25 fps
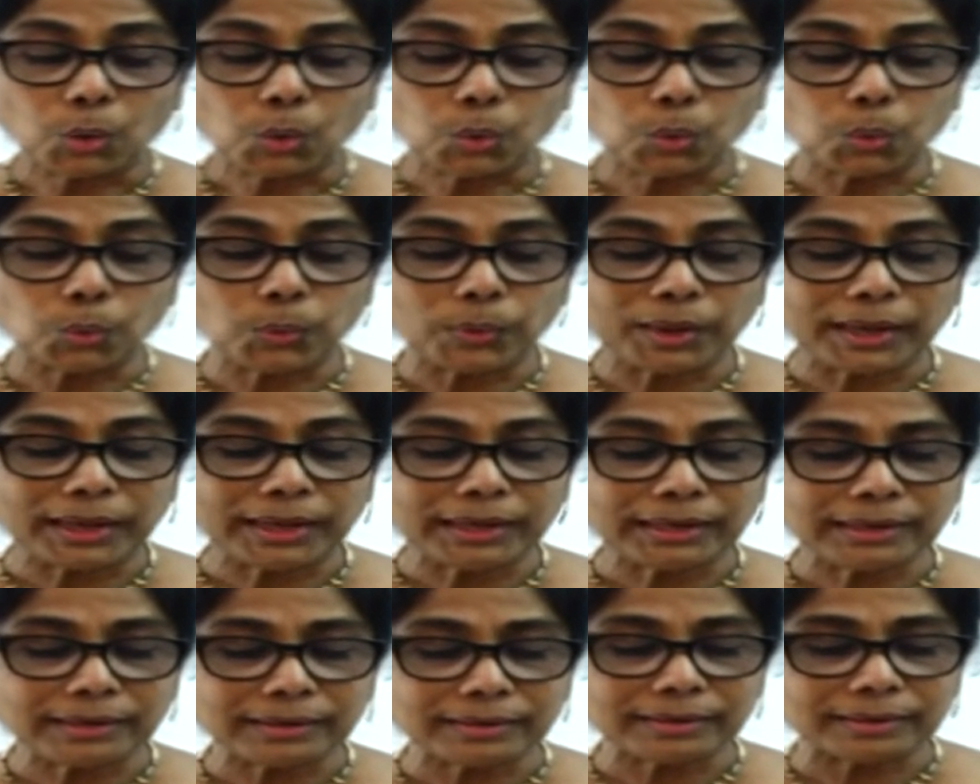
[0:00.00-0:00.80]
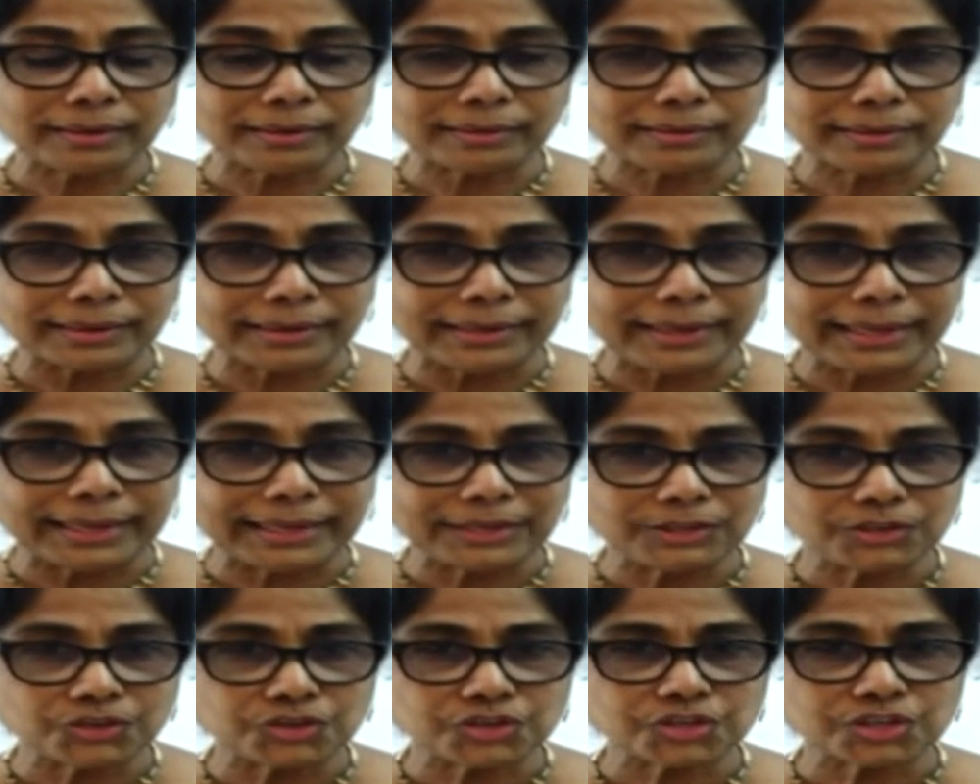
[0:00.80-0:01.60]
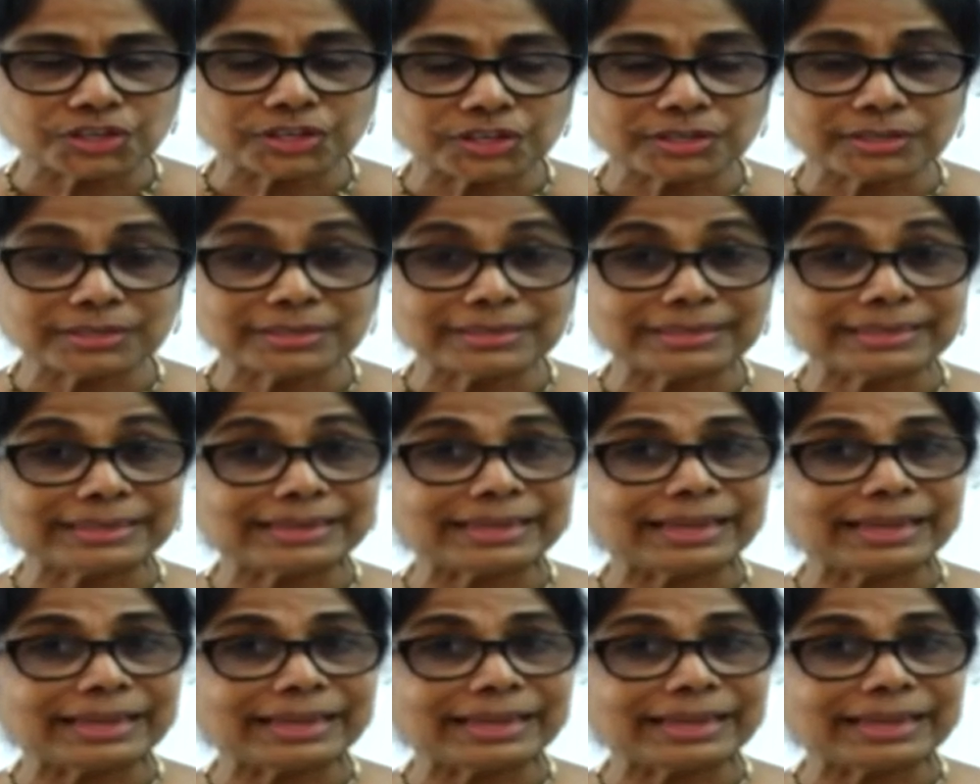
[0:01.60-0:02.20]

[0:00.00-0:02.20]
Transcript: Wait till the danger